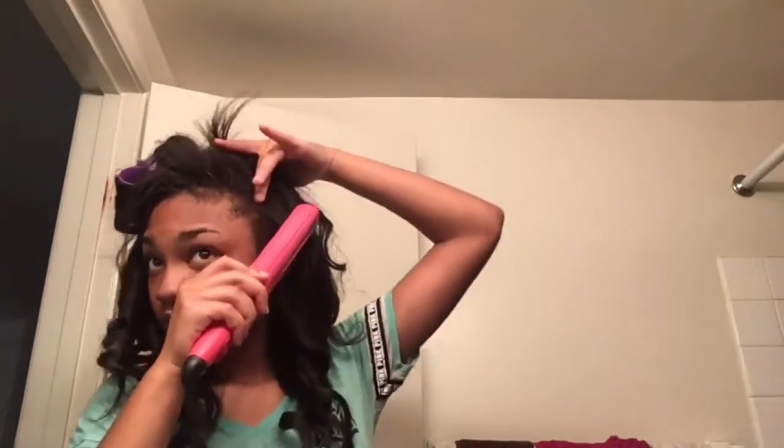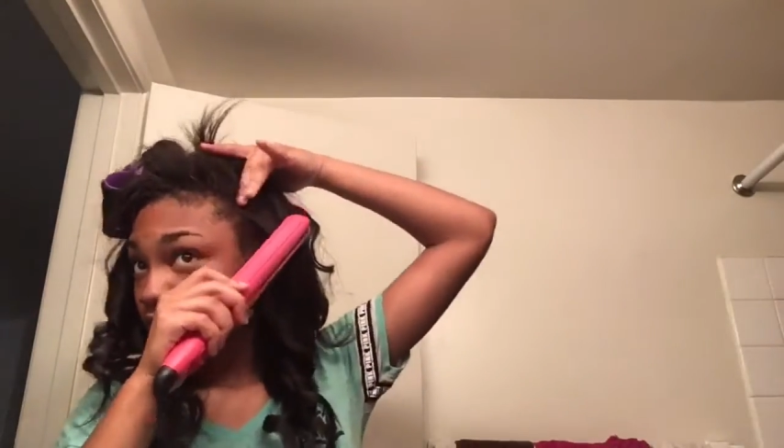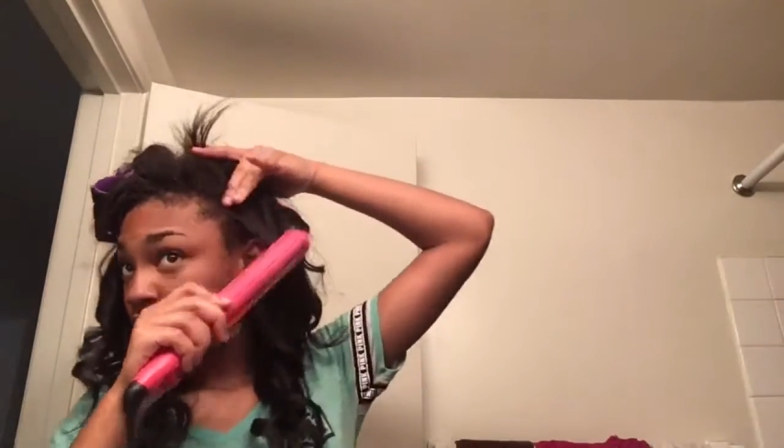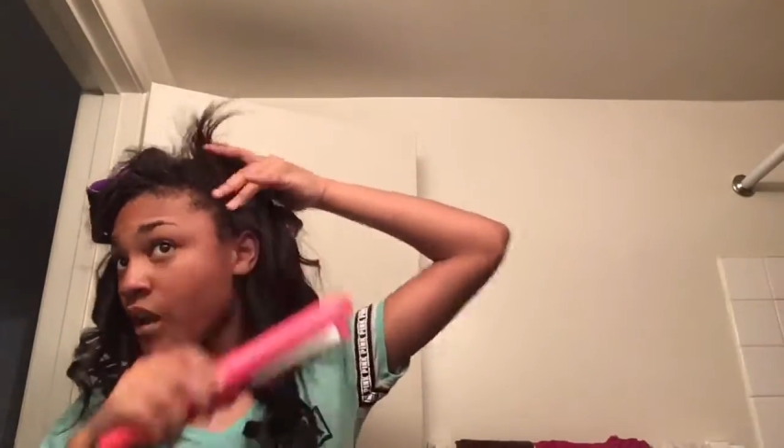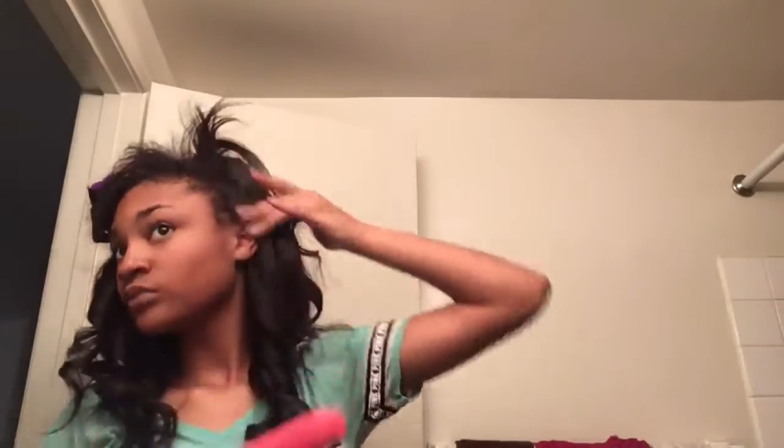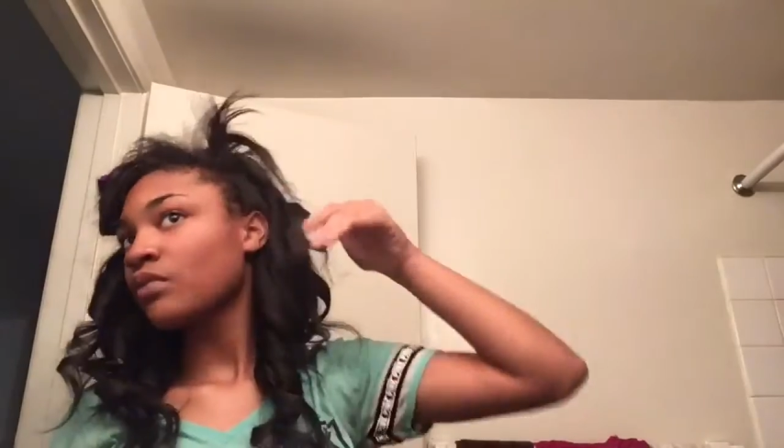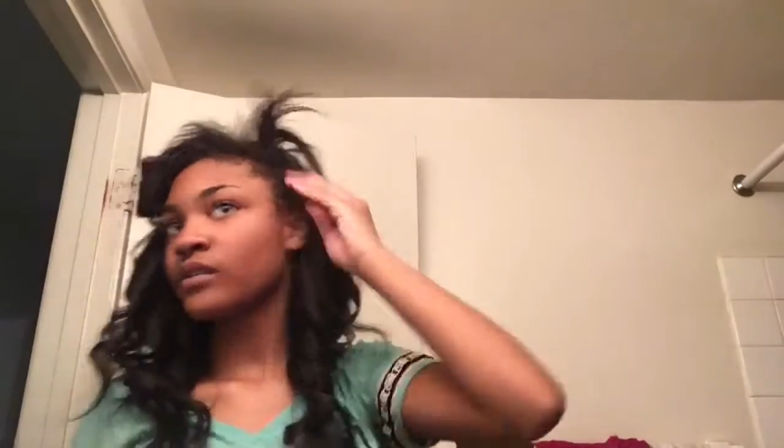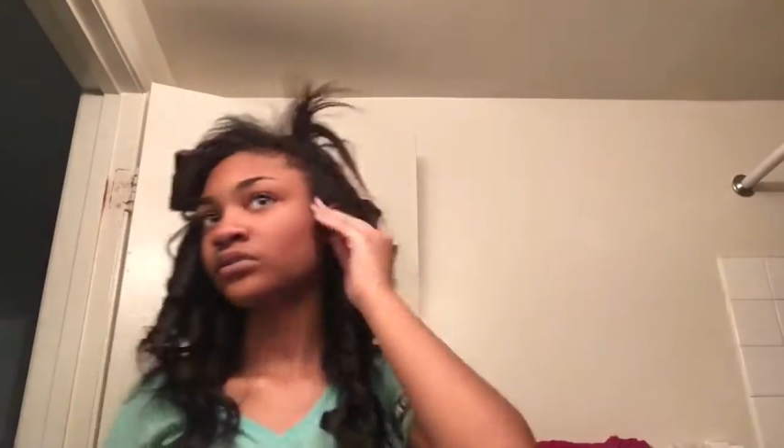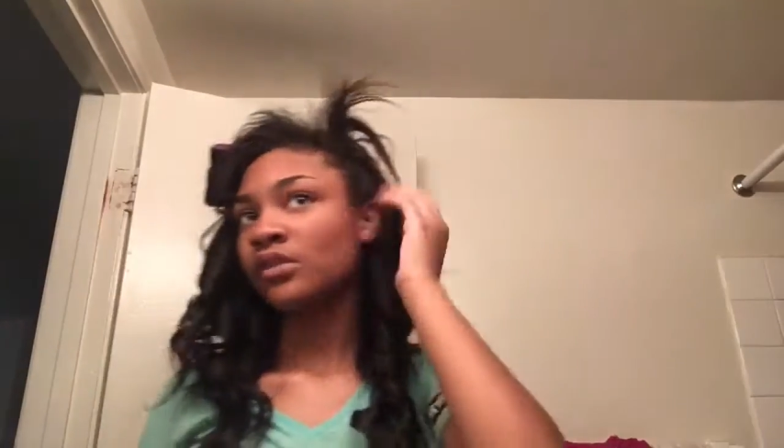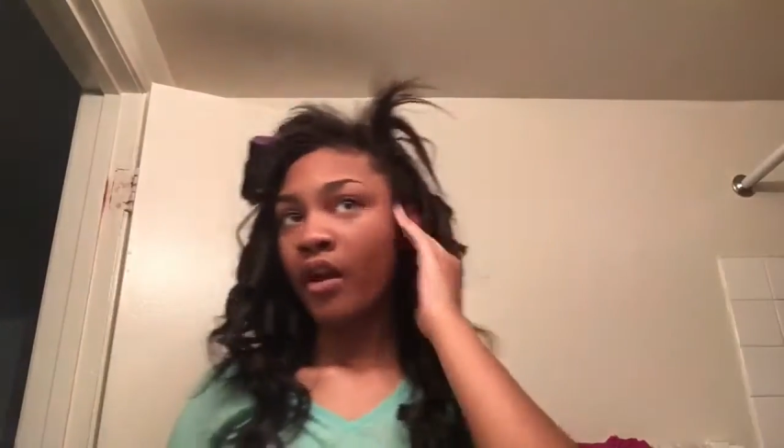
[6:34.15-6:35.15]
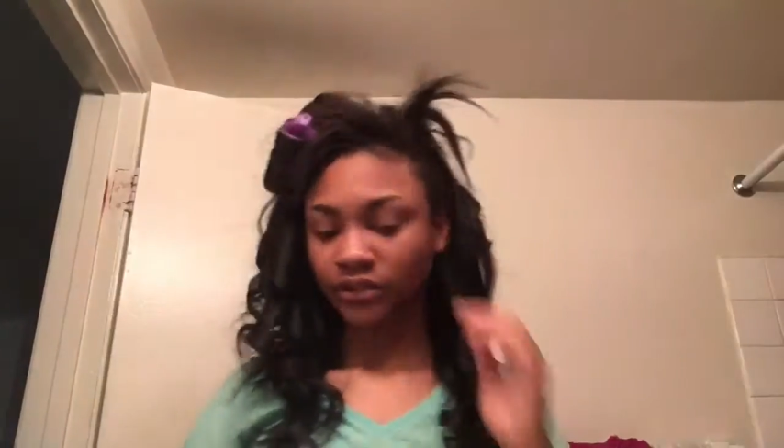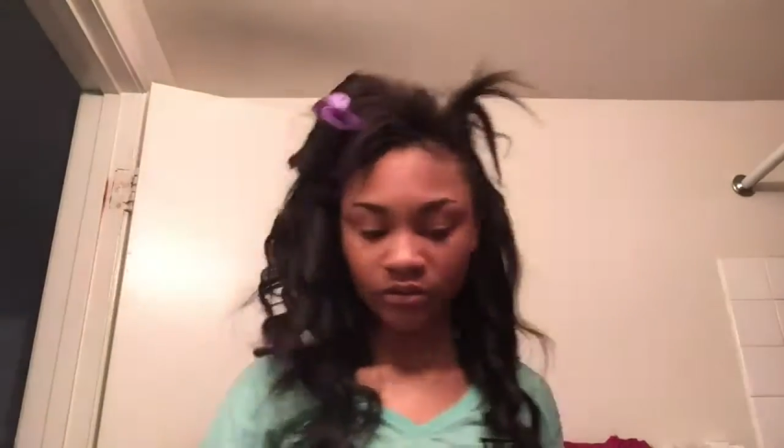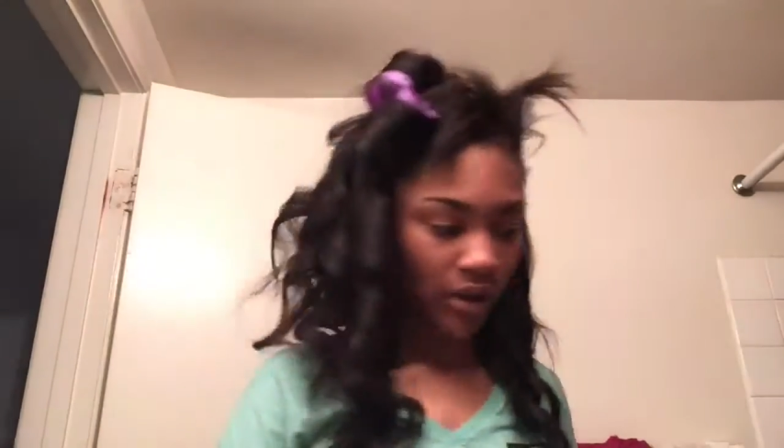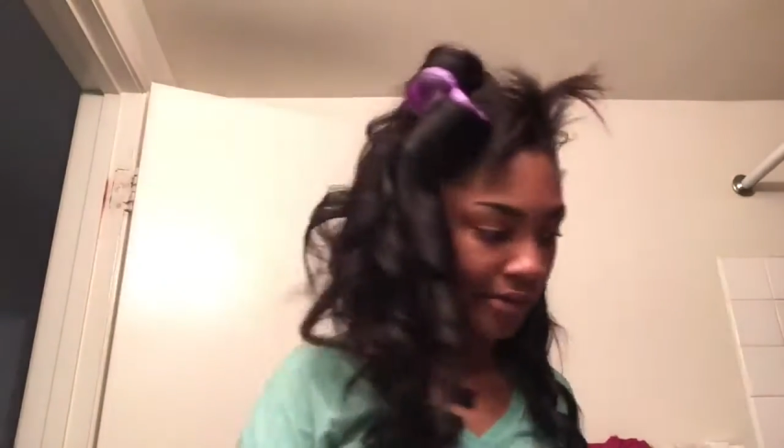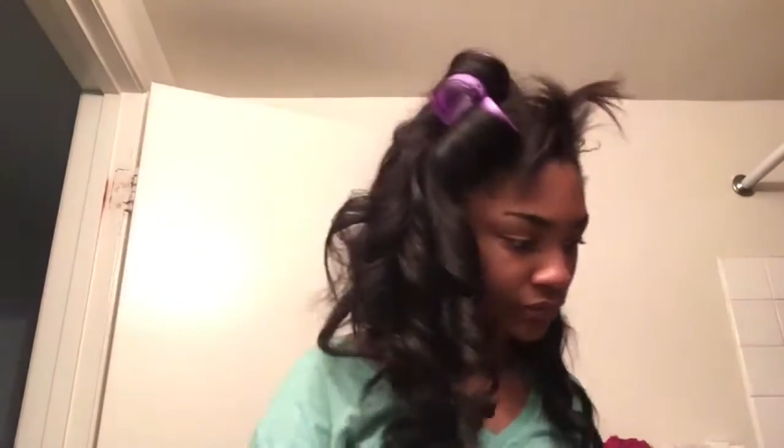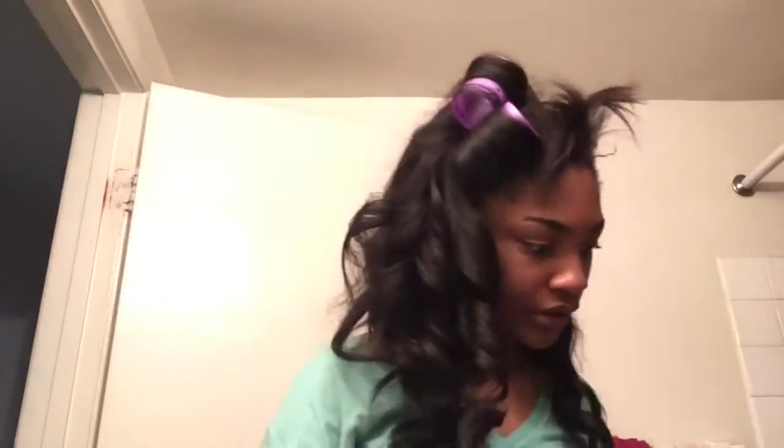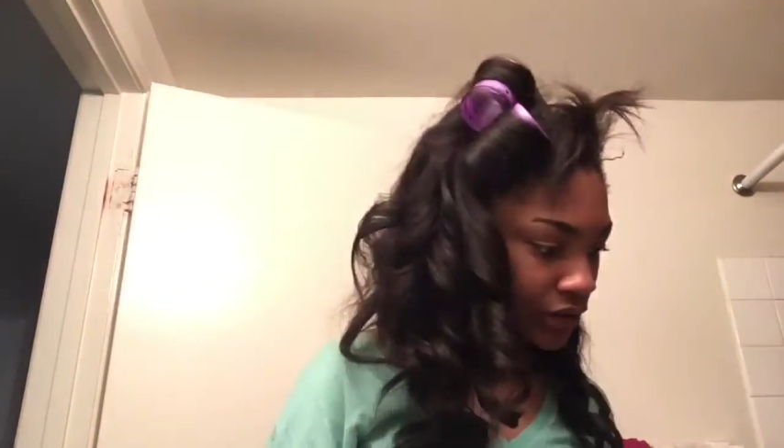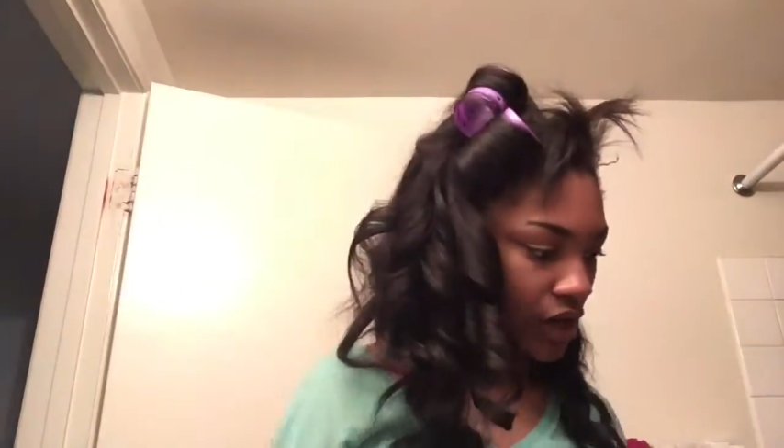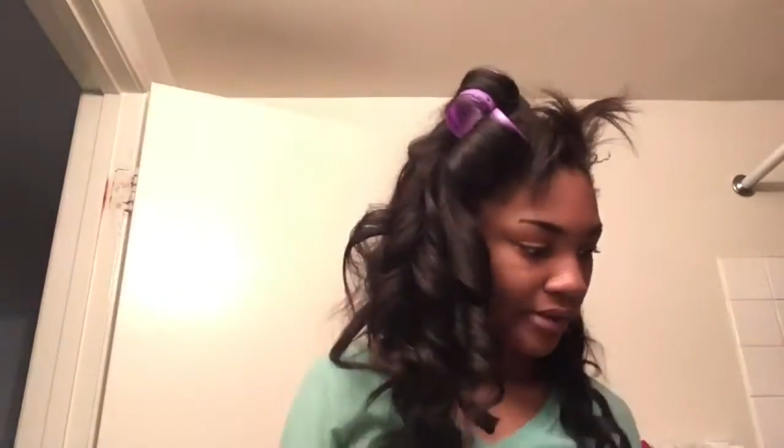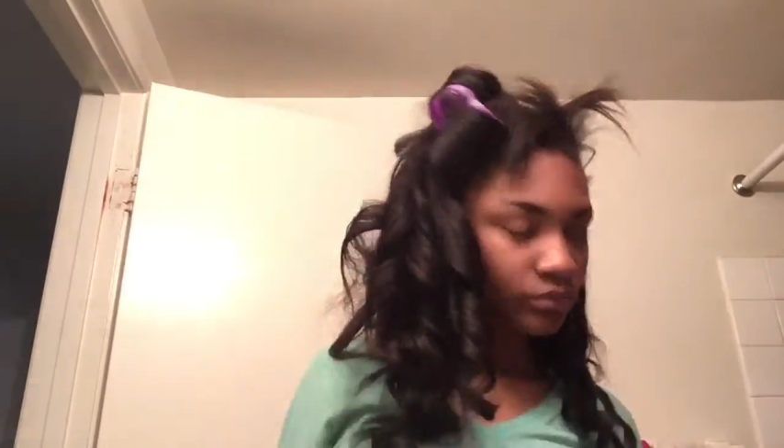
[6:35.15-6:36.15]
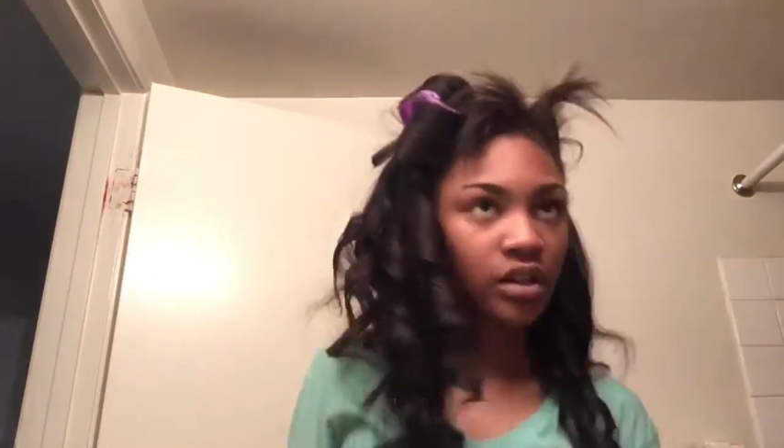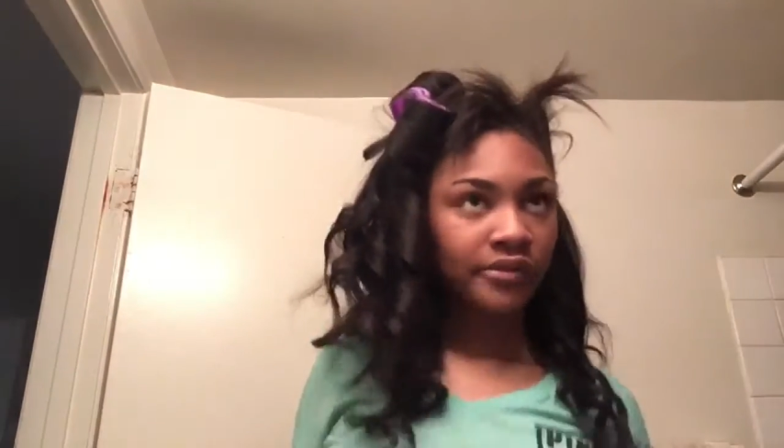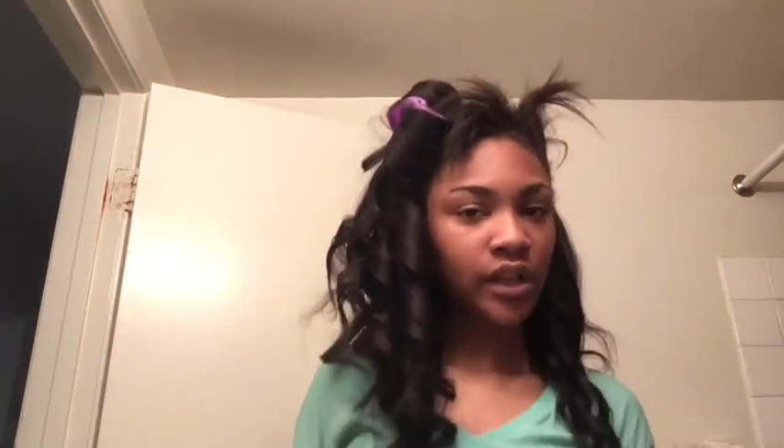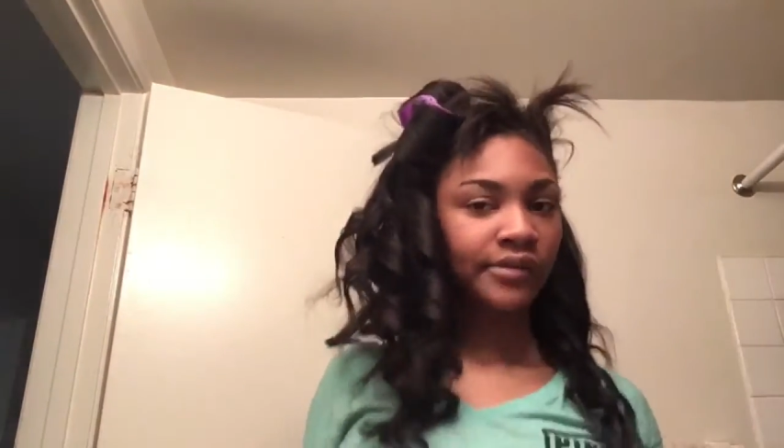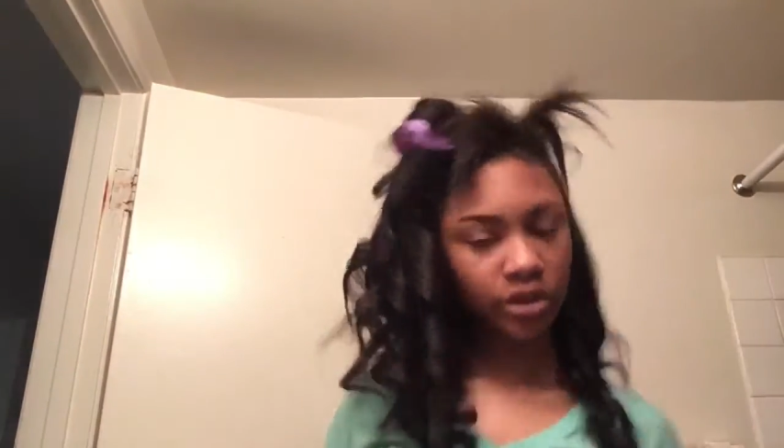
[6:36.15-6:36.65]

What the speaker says: and make it as straight as possible from the